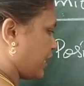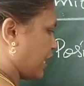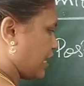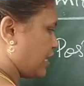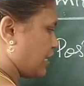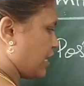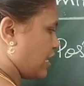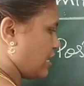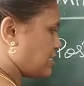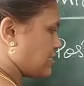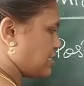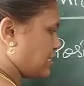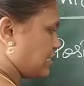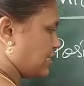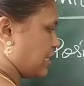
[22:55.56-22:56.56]

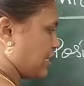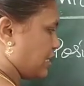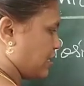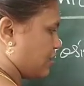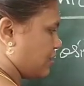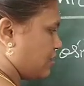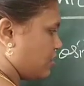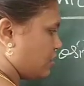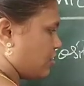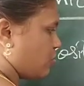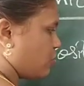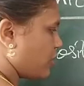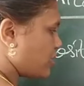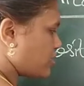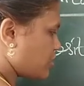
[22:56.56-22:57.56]
NaCl.
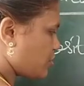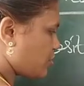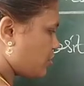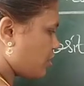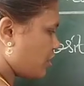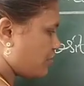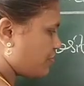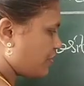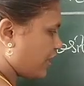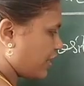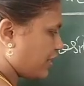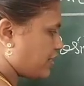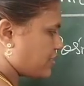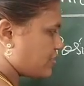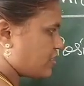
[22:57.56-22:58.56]
What is the role of
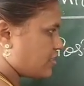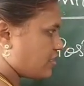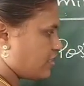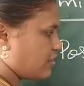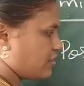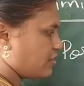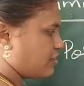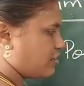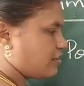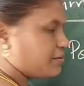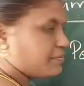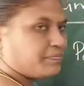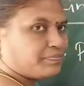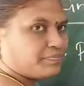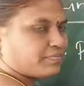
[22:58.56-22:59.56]
hydrogen
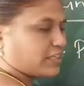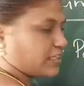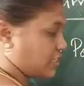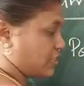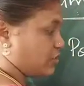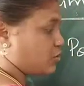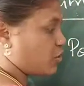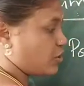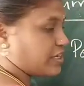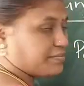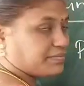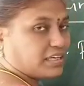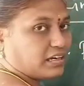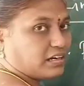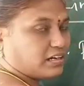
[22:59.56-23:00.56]
here? See,
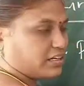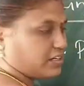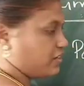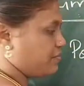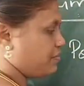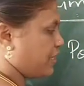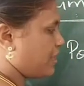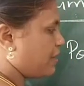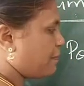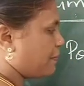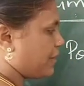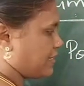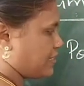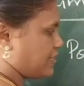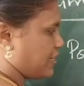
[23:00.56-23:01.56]
sodium here, it will be a
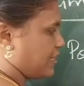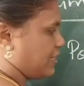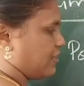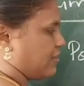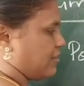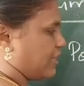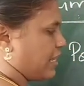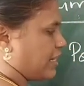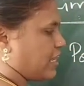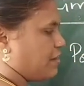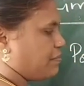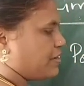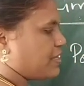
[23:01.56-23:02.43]
metal, Na